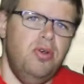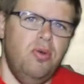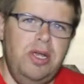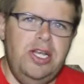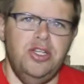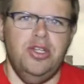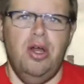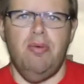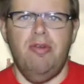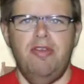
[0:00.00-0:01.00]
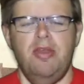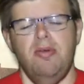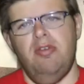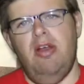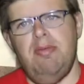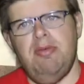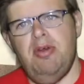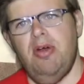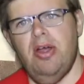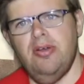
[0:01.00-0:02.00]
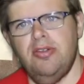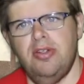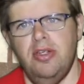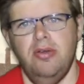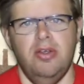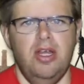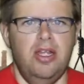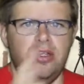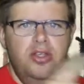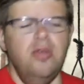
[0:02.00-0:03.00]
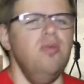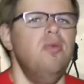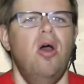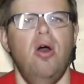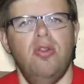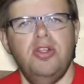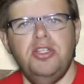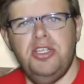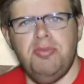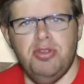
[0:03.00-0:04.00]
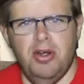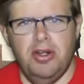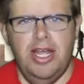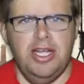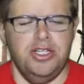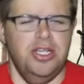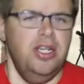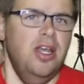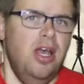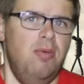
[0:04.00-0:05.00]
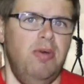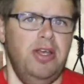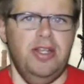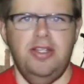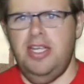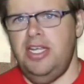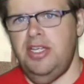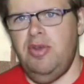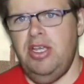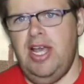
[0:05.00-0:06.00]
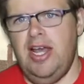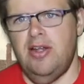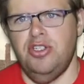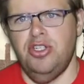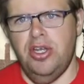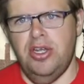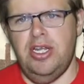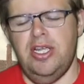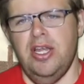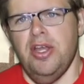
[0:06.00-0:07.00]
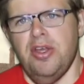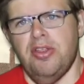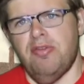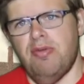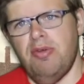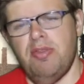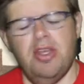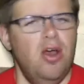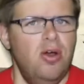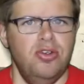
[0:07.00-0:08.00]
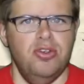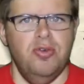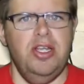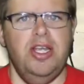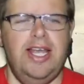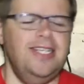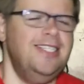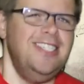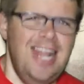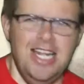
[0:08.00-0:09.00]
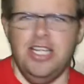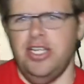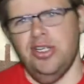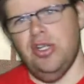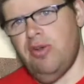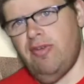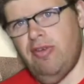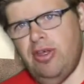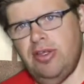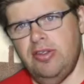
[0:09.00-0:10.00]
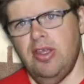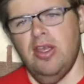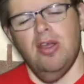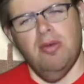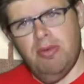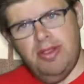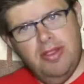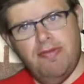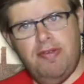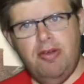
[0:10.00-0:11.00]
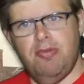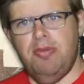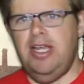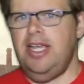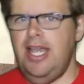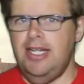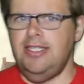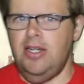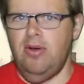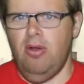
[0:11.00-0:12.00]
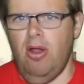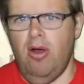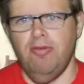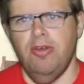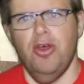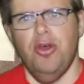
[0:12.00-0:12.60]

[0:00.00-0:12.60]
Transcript: Quick Shot Reviews. I'm your host Luke and you are the Cheap Shot Nation, and we're continuing our journey through the Conjuring extended universe with the film that kicked it all off,